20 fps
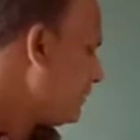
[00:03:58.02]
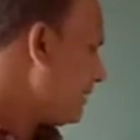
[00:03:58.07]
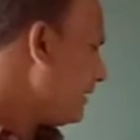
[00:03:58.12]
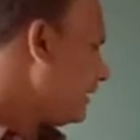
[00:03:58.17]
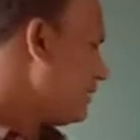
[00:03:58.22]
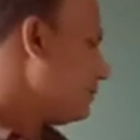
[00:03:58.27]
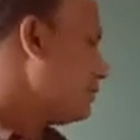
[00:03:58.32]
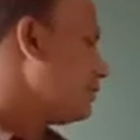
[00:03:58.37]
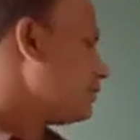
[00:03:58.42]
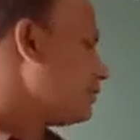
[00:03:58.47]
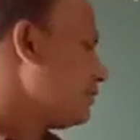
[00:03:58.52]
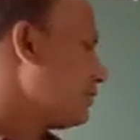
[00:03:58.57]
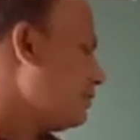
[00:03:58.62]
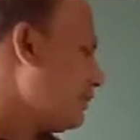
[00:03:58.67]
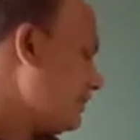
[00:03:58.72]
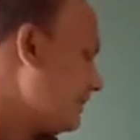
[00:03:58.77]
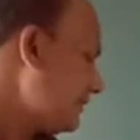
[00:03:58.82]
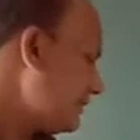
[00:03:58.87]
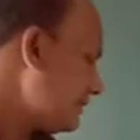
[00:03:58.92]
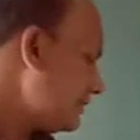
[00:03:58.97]
adverbs
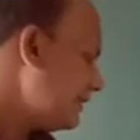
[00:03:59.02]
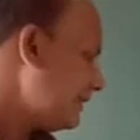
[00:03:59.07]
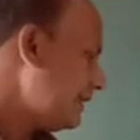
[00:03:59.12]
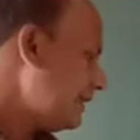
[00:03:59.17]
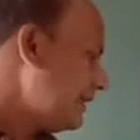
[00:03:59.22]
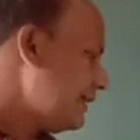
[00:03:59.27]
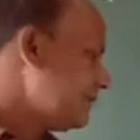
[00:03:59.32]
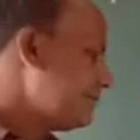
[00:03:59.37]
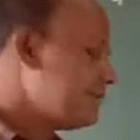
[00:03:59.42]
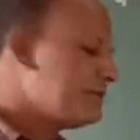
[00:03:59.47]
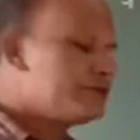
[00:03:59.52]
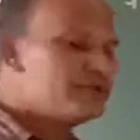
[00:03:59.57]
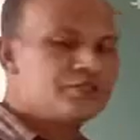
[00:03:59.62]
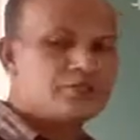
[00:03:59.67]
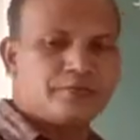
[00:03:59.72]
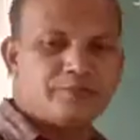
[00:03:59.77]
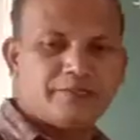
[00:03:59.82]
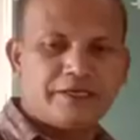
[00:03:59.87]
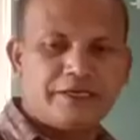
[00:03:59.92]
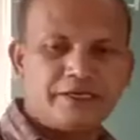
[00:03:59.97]
of place, adverbs
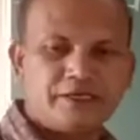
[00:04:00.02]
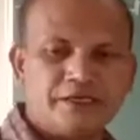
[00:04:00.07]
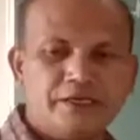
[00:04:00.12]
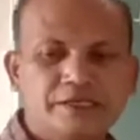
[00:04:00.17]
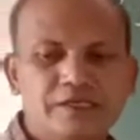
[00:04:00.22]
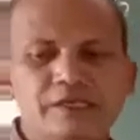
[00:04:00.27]
of manner,